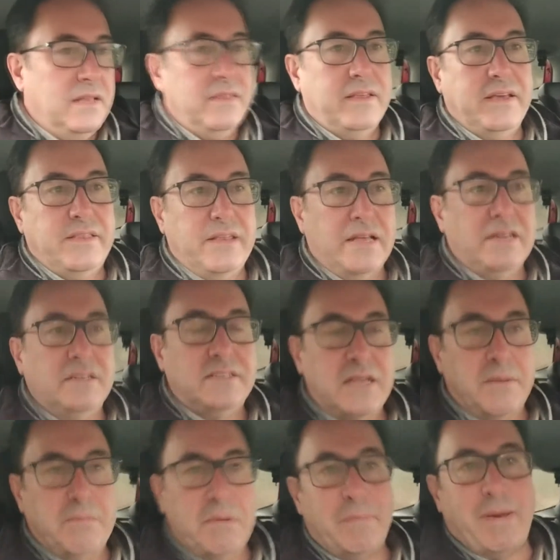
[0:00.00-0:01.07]
they then
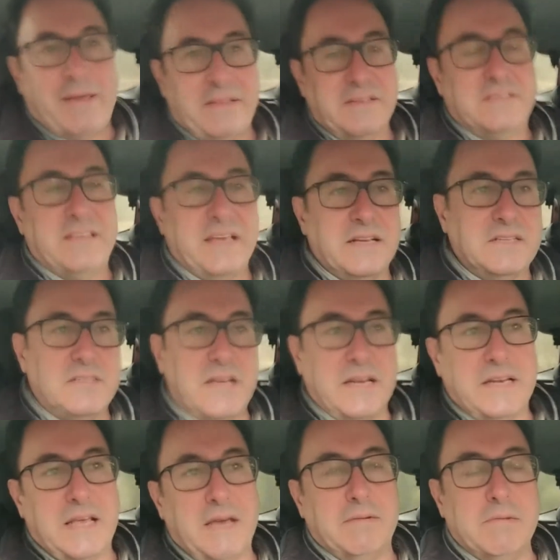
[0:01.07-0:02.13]
send me back this thing and
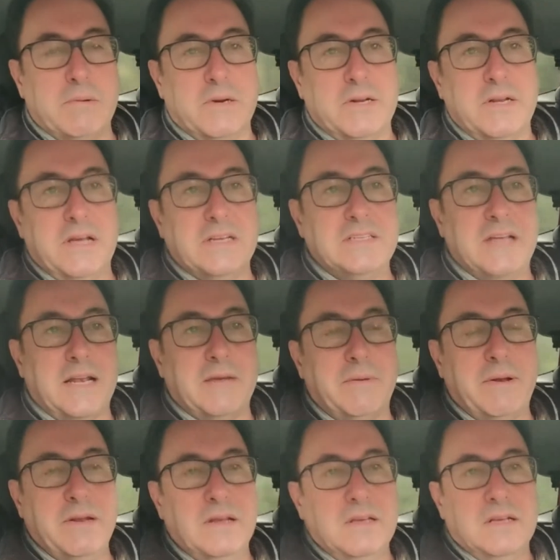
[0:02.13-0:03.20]
saying, yeah, we want to know exactly
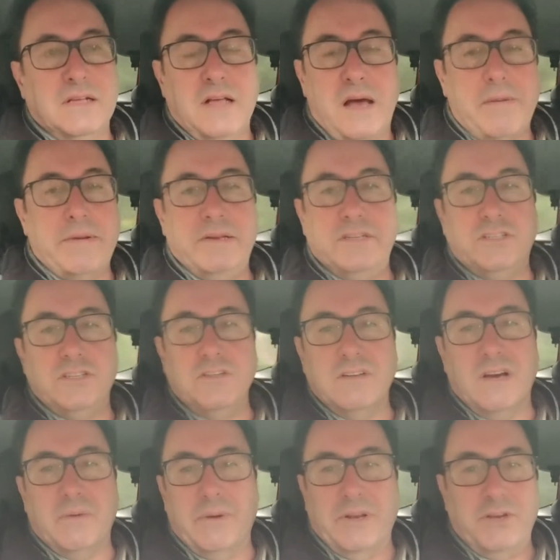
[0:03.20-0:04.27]
when. I mean, do you
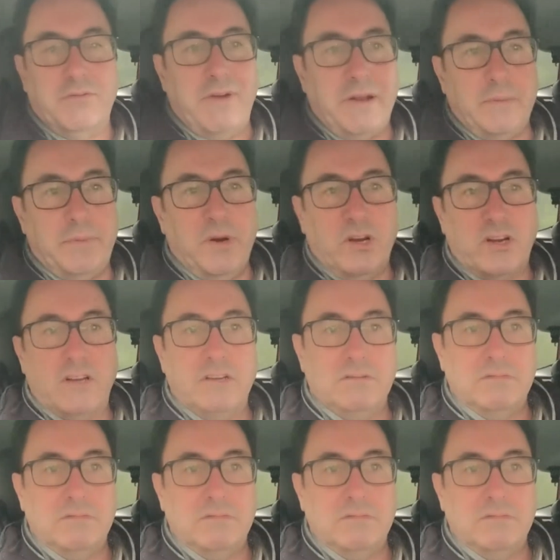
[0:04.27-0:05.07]
know when you read a book?